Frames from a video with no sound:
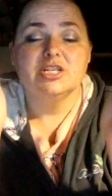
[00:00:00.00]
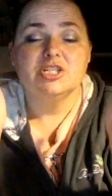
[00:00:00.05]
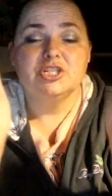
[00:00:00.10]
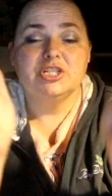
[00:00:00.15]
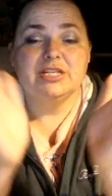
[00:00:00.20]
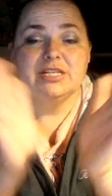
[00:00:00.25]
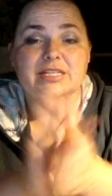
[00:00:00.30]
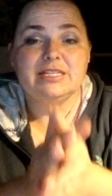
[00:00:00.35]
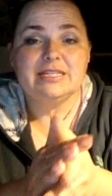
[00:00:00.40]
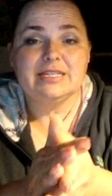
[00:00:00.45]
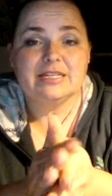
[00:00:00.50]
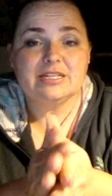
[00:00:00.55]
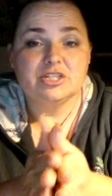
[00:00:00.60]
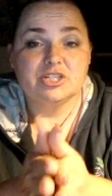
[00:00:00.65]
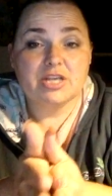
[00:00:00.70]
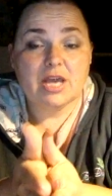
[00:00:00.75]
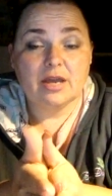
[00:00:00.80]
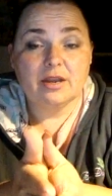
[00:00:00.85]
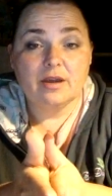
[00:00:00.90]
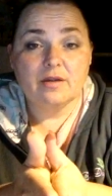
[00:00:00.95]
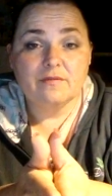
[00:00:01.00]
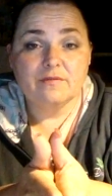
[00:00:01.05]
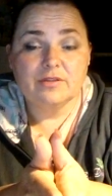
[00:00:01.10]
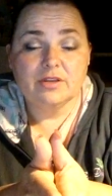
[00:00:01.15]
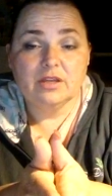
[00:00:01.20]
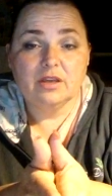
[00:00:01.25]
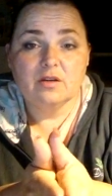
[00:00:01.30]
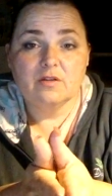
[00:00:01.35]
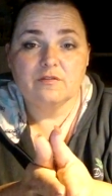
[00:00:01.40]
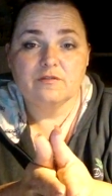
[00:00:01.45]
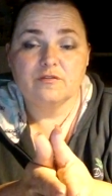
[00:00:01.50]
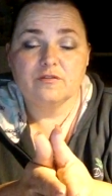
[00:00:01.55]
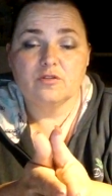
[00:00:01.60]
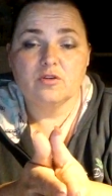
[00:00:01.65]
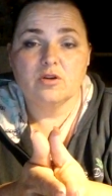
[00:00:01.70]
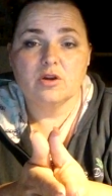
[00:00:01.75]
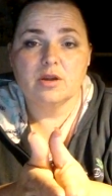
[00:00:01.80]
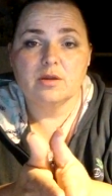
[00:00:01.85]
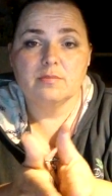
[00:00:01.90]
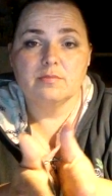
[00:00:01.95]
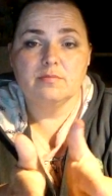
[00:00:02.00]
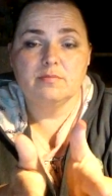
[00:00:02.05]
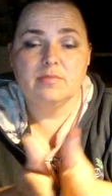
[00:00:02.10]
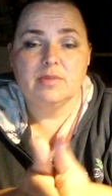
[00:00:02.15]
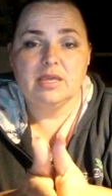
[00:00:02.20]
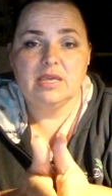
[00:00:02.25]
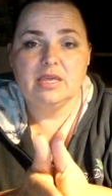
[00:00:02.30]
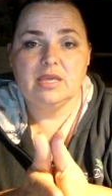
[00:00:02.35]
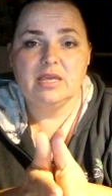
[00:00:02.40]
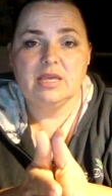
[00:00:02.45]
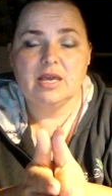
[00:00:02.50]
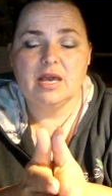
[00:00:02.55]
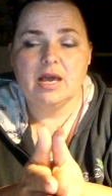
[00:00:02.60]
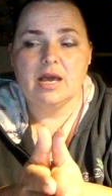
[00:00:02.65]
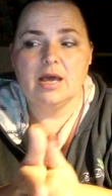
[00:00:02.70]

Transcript: She did a shout out video for me.